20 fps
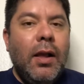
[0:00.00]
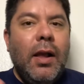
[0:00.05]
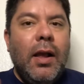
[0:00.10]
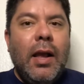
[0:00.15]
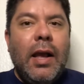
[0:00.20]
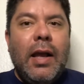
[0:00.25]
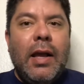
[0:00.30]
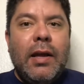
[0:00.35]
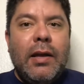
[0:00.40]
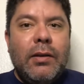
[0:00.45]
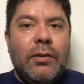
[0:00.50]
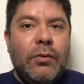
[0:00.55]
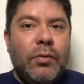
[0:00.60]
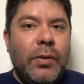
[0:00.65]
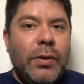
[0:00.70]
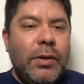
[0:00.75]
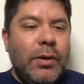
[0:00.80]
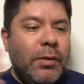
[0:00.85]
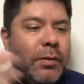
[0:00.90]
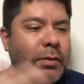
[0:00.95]
and when
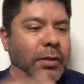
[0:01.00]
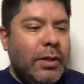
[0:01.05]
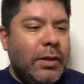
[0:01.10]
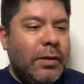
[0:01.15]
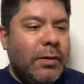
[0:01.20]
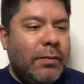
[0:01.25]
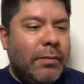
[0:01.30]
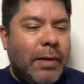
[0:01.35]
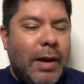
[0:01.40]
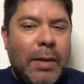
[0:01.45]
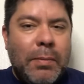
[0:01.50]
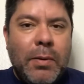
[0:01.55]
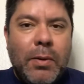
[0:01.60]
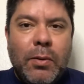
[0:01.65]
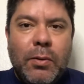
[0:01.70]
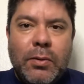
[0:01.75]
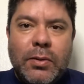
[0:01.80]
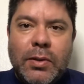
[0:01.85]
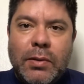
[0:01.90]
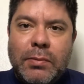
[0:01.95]
you go into the rabbit
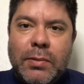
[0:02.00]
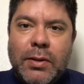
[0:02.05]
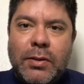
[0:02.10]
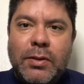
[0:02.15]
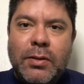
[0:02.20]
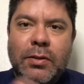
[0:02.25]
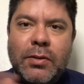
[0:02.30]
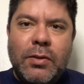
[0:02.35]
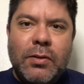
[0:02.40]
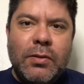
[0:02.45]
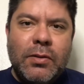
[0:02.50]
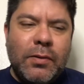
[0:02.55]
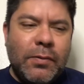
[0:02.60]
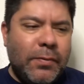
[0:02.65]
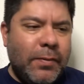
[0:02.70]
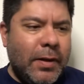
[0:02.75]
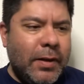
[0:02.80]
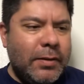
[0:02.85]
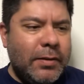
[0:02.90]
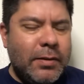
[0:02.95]
hole, sometimes you start to
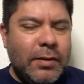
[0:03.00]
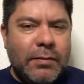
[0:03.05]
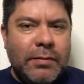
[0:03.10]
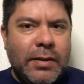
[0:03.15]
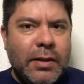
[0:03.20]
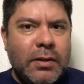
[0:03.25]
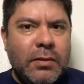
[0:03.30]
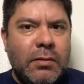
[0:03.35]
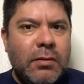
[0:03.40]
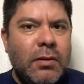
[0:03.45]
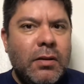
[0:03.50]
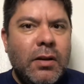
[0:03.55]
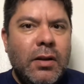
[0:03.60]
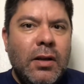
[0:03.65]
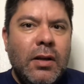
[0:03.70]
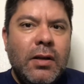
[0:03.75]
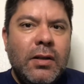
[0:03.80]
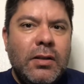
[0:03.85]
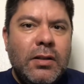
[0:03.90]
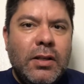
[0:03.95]
find stuff that
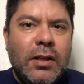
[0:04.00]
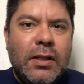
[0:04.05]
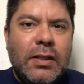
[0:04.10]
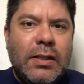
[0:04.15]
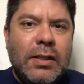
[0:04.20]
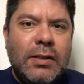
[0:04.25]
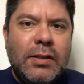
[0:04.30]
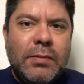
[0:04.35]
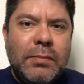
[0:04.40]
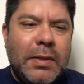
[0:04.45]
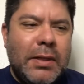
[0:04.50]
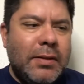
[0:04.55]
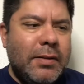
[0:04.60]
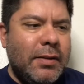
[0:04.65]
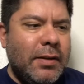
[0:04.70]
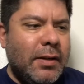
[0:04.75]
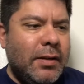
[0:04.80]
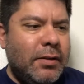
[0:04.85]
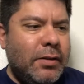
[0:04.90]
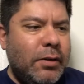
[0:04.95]
just doesn't make
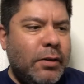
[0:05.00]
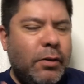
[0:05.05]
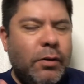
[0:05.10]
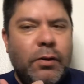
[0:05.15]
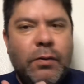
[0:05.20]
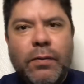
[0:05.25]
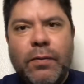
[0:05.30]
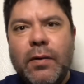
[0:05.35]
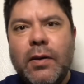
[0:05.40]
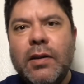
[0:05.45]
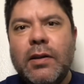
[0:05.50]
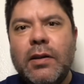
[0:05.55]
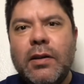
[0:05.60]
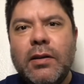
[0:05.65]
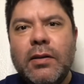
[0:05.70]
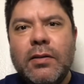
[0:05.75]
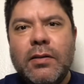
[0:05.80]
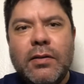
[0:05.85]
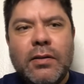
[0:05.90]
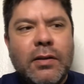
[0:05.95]
sense. You know, you find
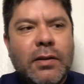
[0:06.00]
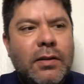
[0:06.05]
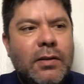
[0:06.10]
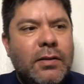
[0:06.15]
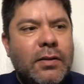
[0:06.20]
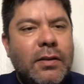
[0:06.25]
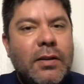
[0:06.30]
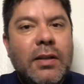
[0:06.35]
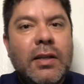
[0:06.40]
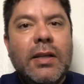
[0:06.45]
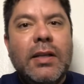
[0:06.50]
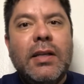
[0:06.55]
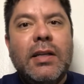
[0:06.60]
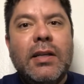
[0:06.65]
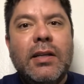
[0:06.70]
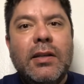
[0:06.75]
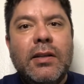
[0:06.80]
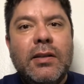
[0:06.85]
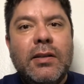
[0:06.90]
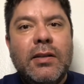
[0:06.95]
these these
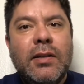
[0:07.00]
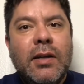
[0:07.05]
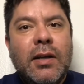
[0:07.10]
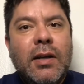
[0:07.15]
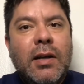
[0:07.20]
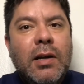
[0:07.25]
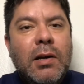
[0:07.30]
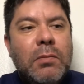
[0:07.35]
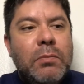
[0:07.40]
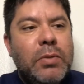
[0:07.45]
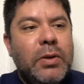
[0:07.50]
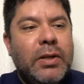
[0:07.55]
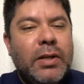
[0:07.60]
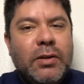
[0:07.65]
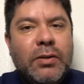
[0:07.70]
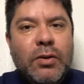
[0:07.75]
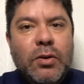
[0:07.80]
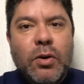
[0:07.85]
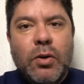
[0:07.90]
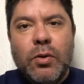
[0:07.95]
leads, but
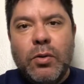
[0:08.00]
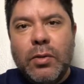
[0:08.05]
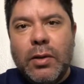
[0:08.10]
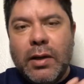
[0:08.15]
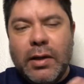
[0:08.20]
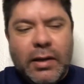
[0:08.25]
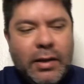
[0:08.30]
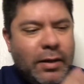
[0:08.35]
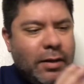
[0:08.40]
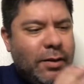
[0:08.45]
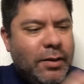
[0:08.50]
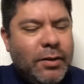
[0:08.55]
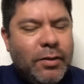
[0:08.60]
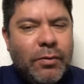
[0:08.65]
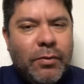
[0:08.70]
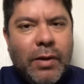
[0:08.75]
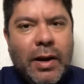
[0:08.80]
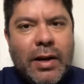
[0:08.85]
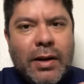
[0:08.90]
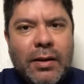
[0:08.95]
there's no like
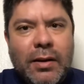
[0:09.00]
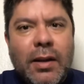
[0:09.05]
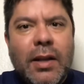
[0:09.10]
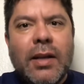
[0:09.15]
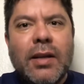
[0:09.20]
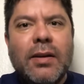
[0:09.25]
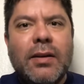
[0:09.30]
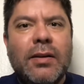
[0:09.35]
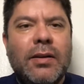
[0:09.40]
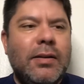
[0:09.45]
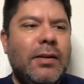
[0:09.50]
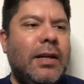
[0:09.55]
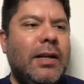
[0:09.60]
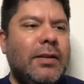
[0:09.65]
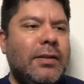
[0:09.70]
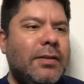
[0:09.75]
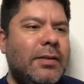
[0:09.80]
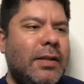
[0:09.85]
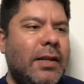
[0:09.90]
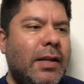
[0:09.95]
direct link that
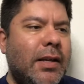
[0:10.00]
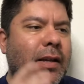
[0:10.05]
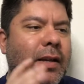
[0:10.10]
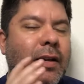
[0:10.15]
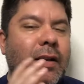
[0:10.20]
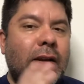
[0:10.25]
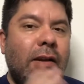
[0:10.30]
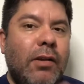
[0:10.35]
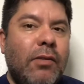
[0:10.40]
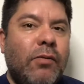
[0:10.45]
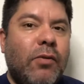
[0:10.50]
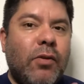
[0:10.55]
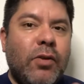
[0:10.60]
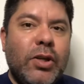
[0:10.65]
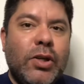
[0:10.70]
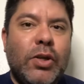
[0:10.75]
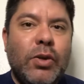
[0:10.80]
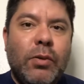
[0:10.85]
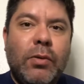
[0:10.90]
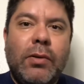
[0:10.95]
can say for
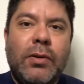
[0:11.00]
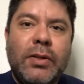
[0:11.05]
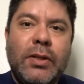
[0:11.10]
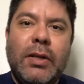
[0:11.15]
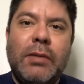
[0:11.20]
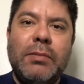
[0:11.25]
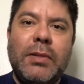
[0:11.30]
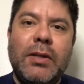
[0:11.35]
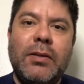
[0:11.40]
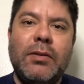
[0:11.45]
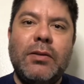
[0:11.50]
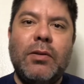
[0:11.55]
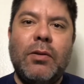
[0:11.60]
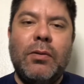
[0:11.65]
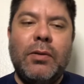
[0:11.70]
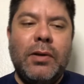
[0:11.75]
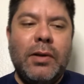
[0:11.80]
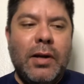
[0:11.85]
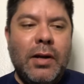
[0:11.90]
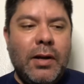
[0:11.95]
sure something's
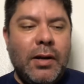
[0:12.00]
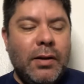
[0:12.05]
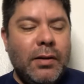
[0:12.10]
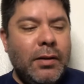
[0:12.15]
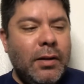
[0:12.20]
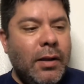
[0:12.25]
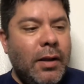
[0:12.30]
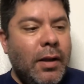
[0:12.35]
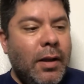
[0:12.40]
going on.